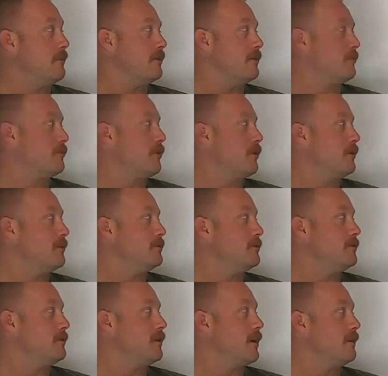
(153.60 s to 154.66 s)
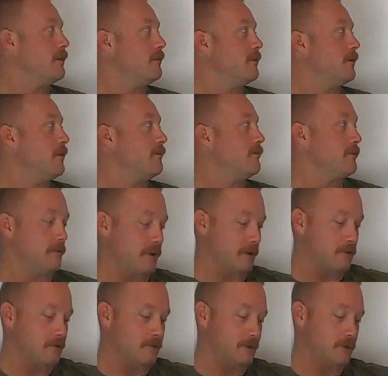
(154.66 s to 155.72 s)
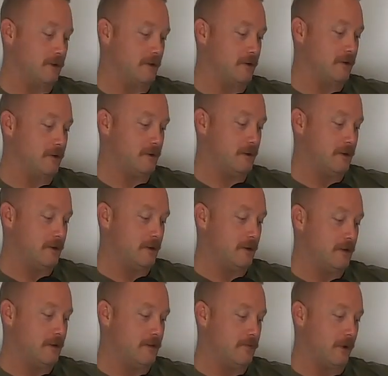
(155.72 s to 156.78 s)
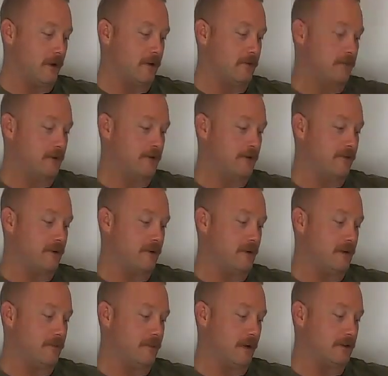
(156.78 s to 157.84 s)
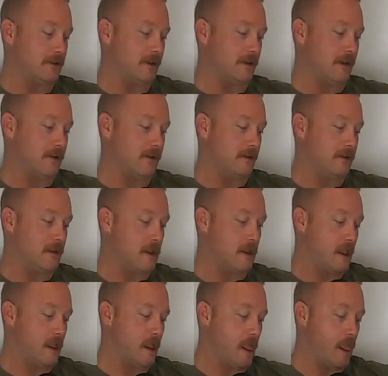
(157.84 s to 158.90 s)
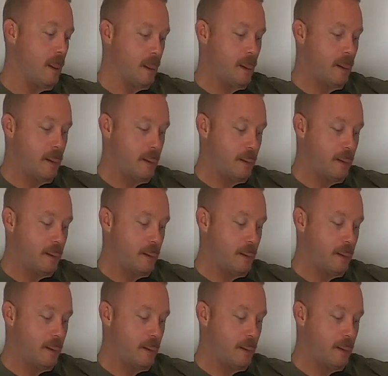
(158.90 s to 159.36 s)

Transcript: right adjudicator to go for the record. So oh, yeah. the record never ended up actually counting. Imagine